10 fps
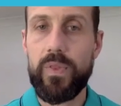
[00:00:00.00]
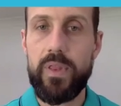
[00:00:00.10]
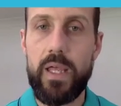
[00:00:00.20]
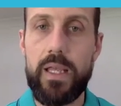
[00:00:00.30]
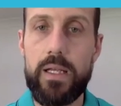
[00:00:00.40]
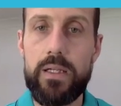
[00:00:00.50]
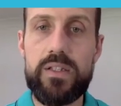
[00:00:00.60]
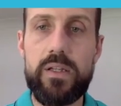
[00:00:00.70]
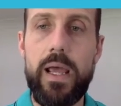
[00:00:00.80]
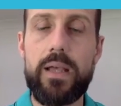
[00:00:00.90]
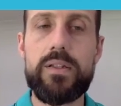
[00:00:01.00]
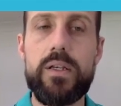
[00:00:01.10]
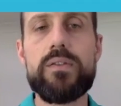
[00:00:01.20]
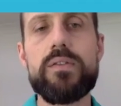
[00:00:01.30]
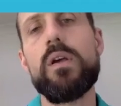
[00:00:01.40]
they get instant
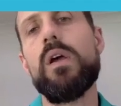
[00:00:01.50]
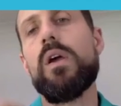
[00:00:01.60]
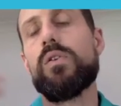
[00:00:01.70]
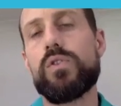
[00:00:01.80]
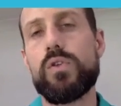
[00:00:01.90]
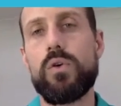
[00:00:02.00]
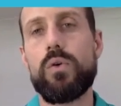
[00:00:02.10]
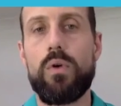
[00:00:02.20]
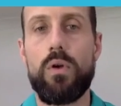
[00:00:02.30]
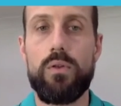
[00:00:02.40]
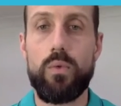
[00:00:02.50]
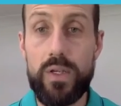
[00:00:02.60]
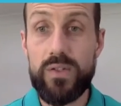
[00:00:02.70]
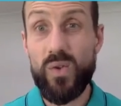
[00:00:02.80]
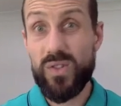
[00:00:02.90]
access to the
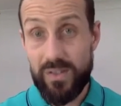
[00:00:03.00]
resources.